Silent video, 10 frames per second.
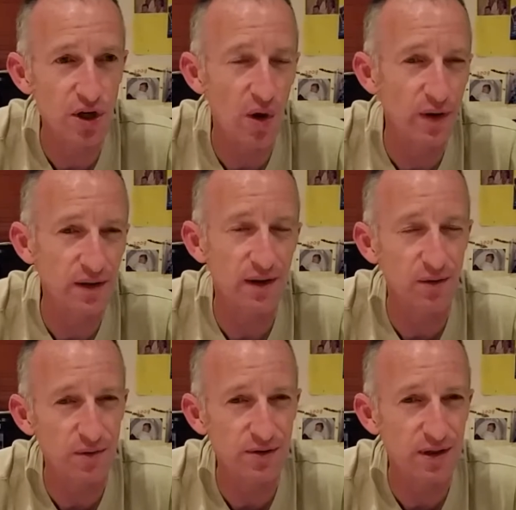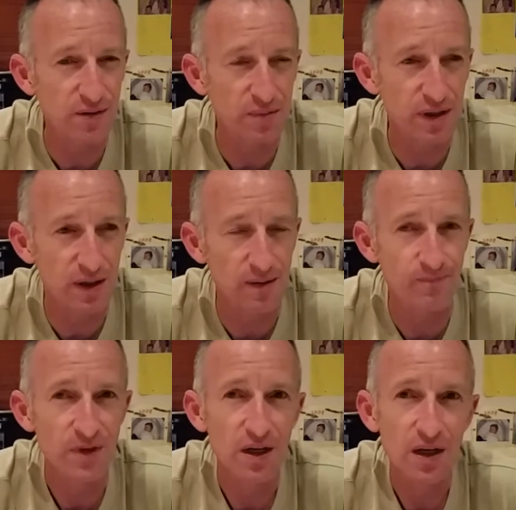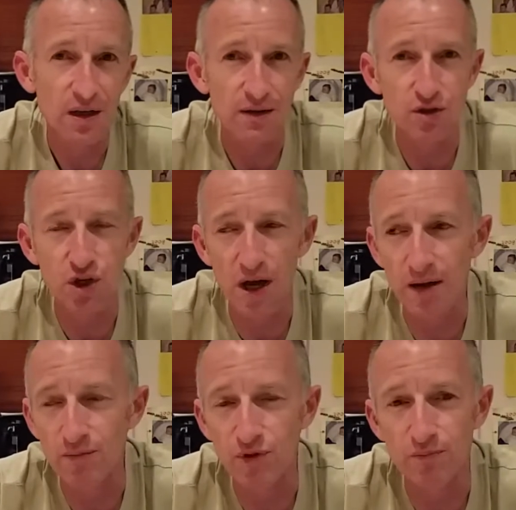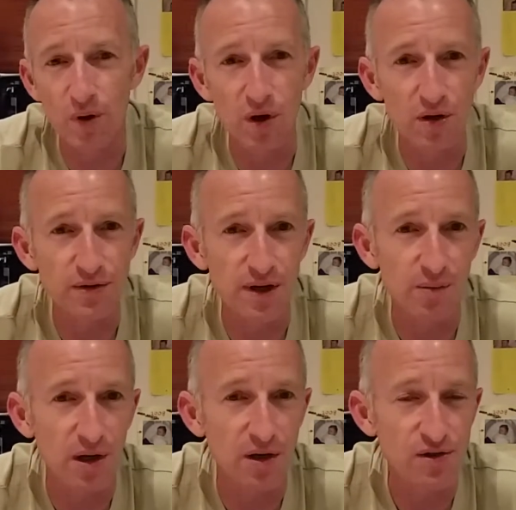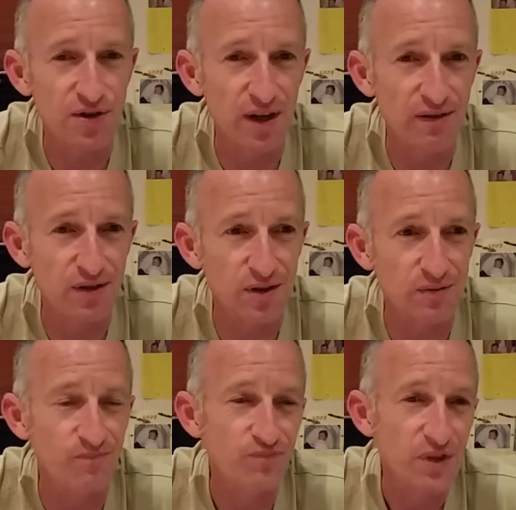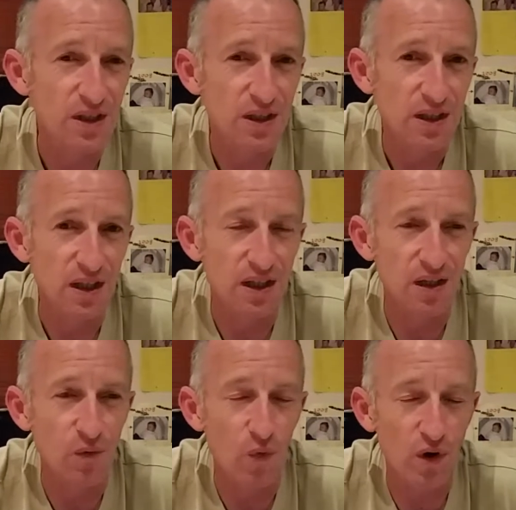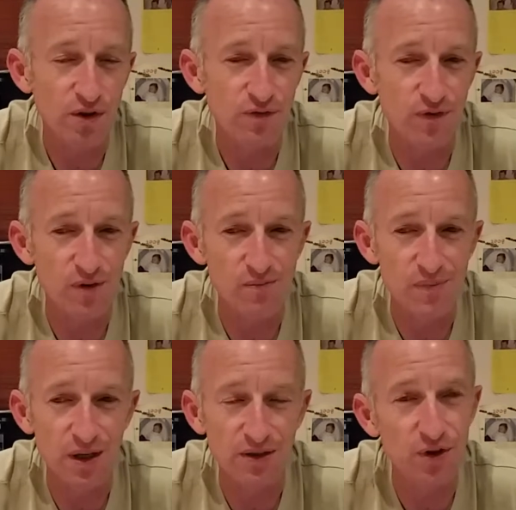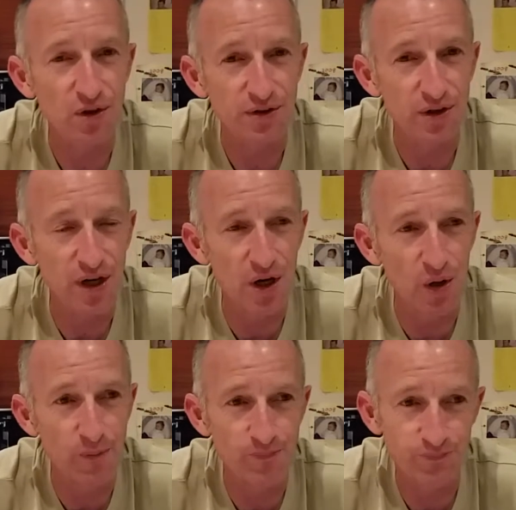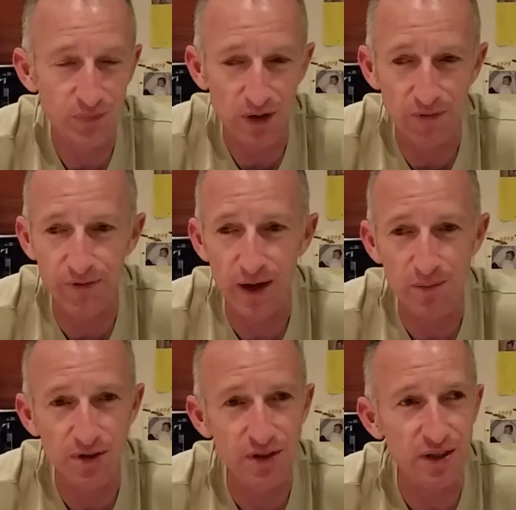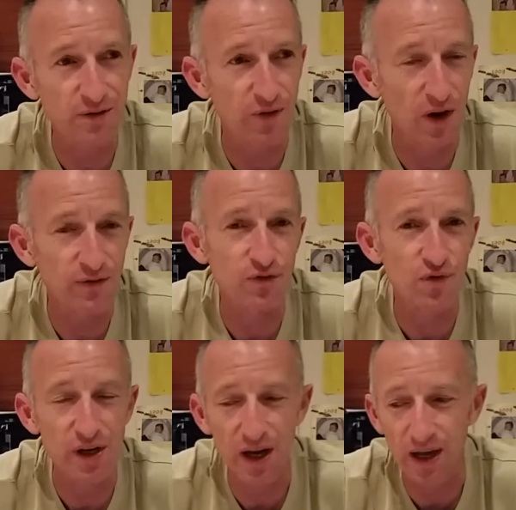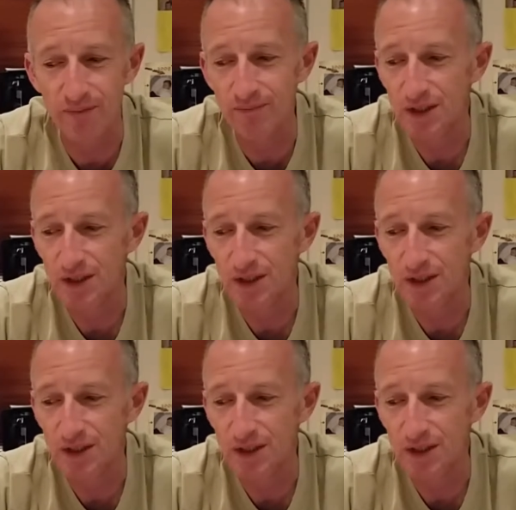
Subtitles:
knowing that it was going to be the James Bond 007 watch from Dr. No, the famous 6538